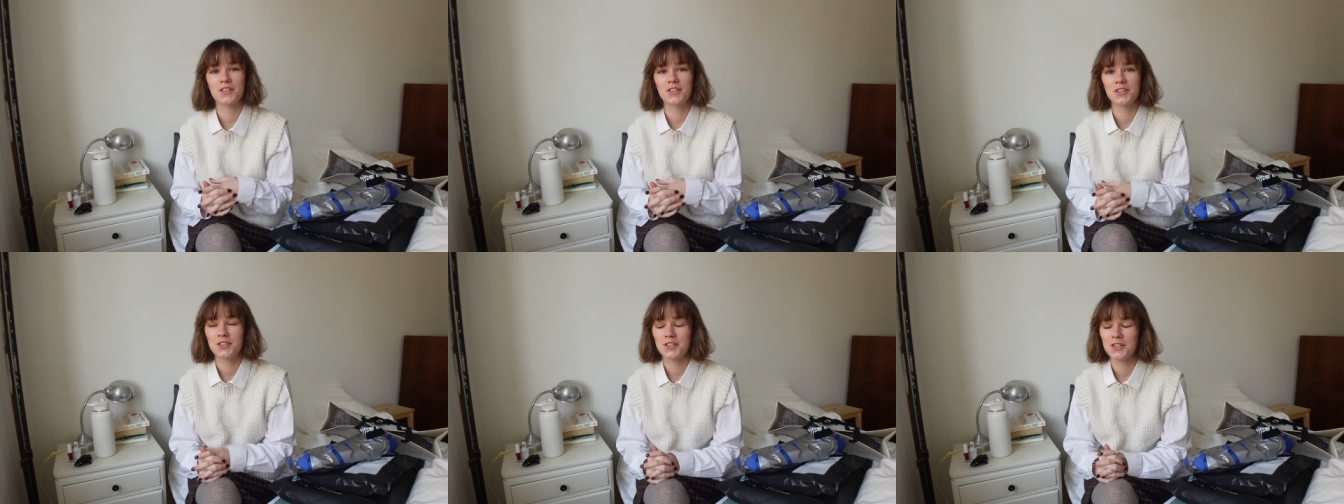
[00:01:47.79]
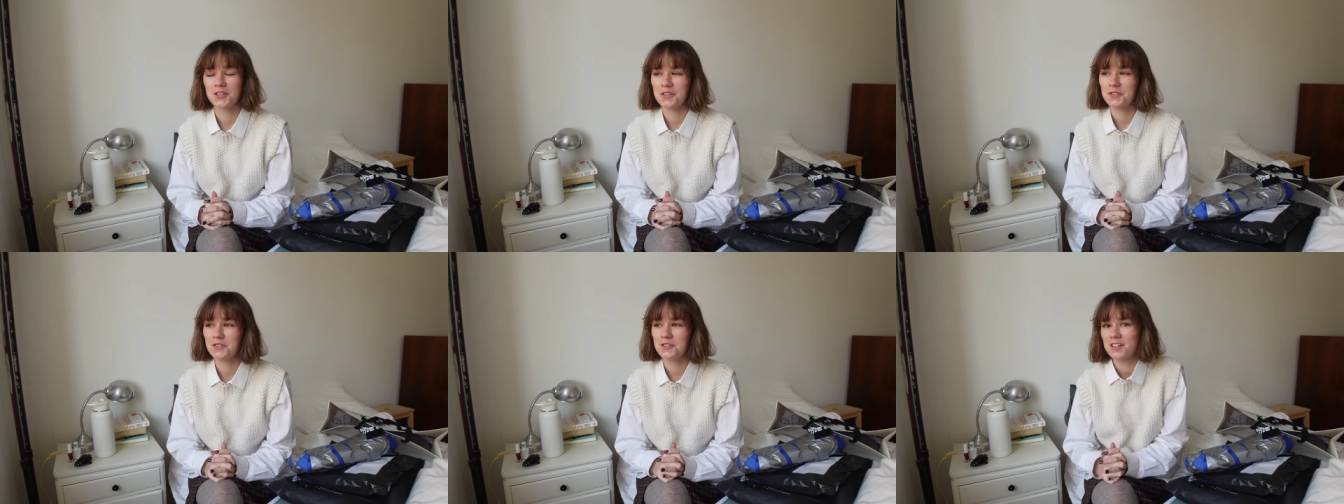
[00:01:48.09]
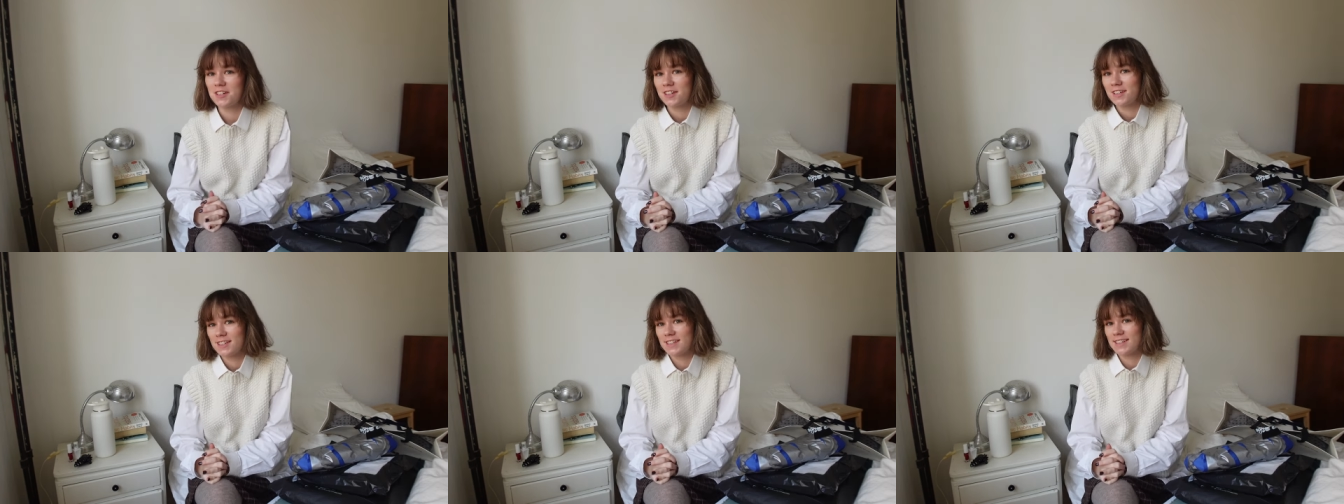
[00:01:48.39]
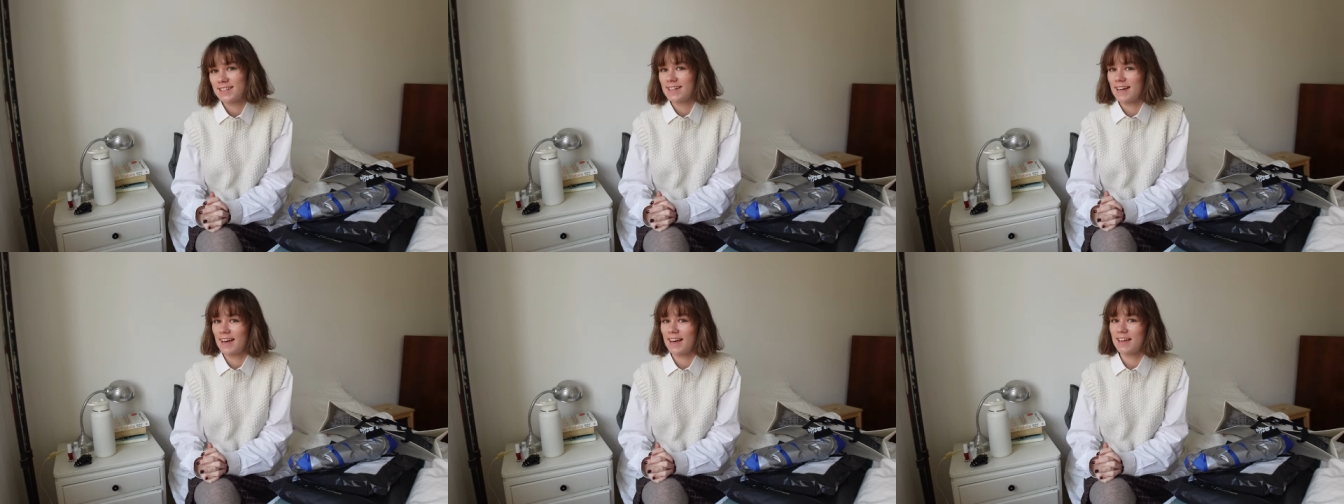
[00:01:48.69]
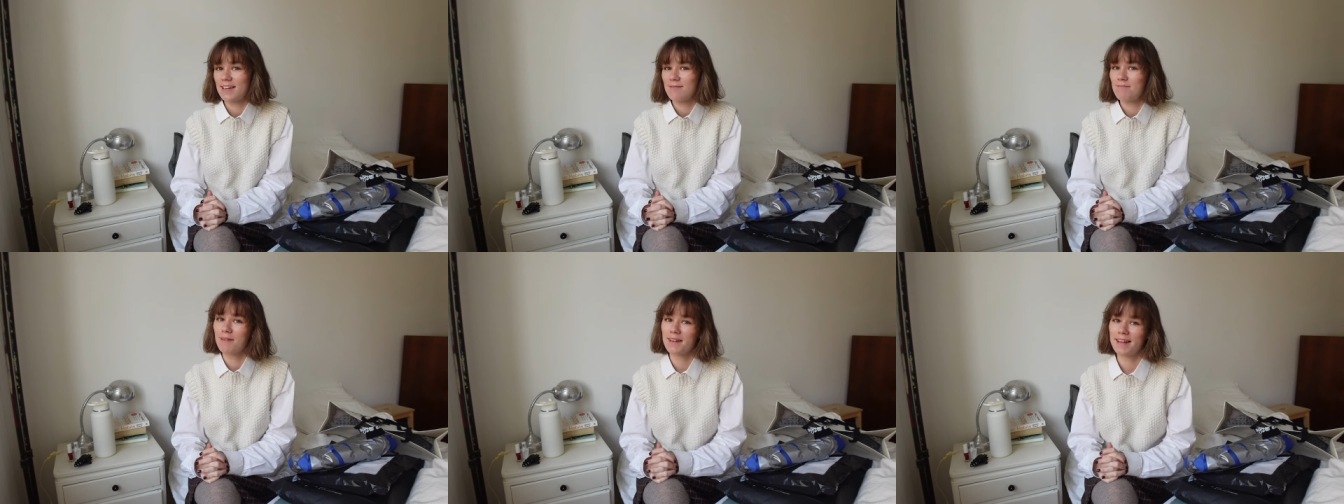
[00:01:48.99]
cute
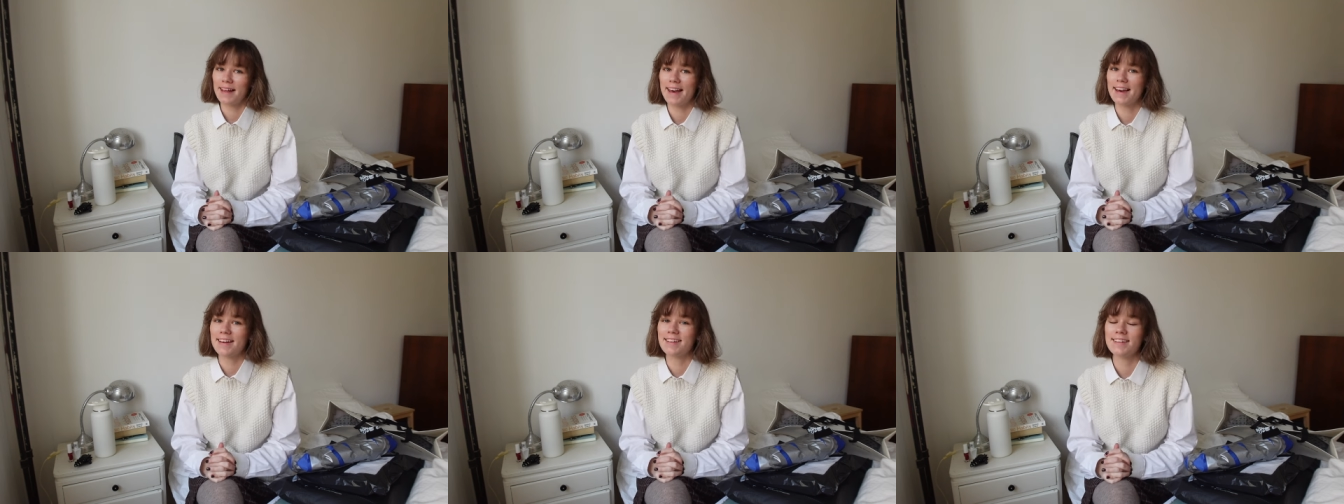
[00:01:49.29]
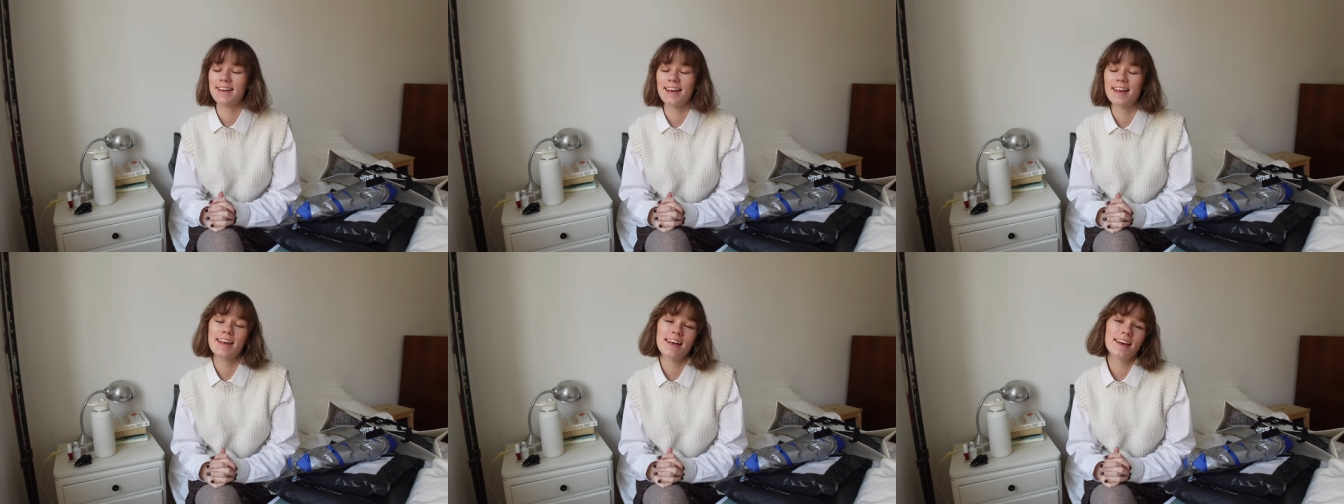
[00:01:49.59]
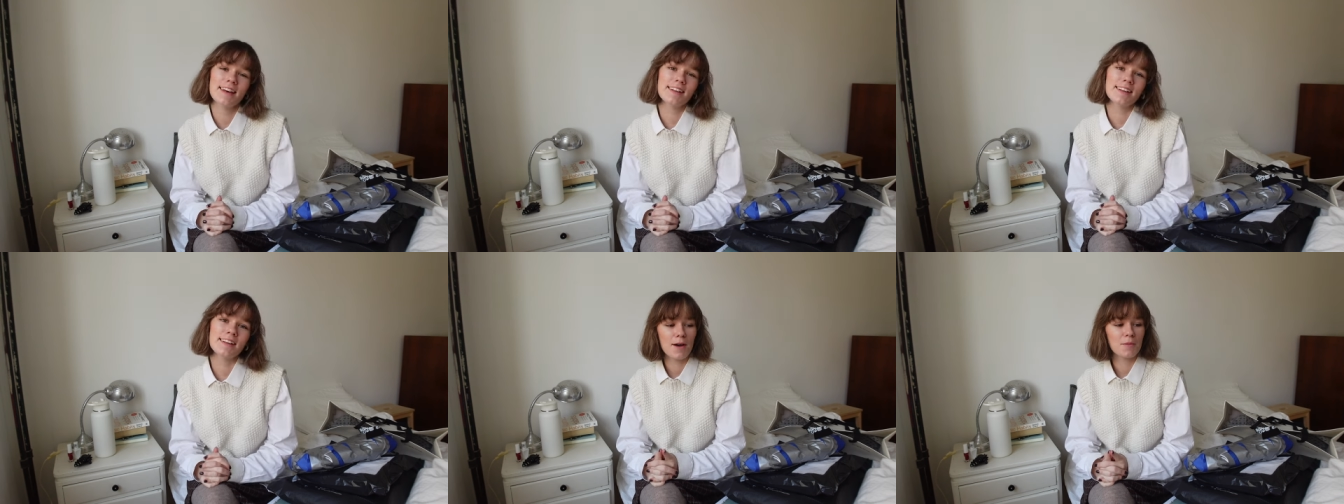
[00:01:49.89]
day planned ahead.